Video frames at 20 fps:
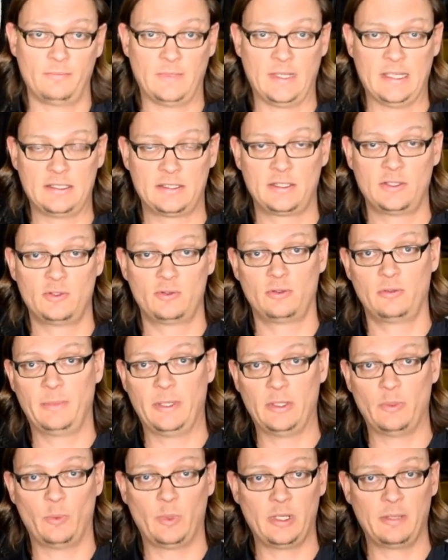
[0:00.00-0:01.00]
That's controlled
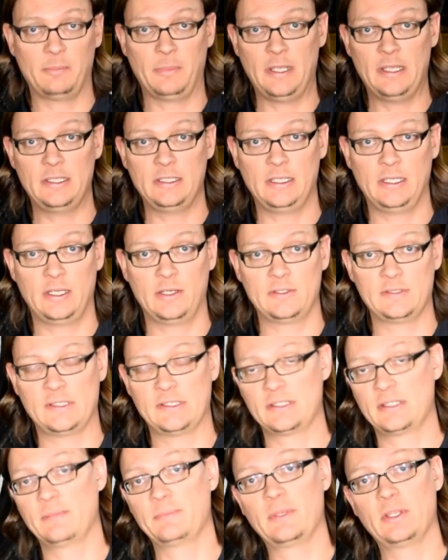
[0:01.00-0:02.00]
by the ring and pinion gears.
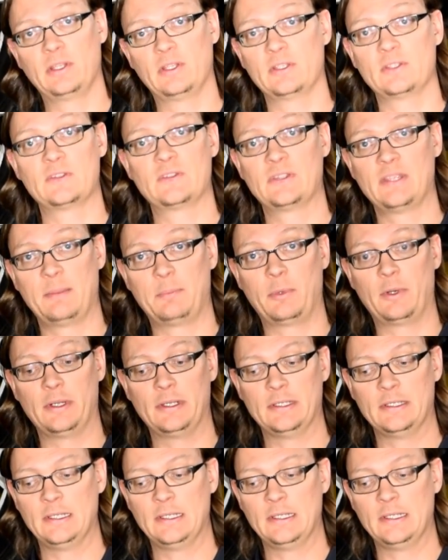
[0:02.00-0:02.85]
That's something that's separate.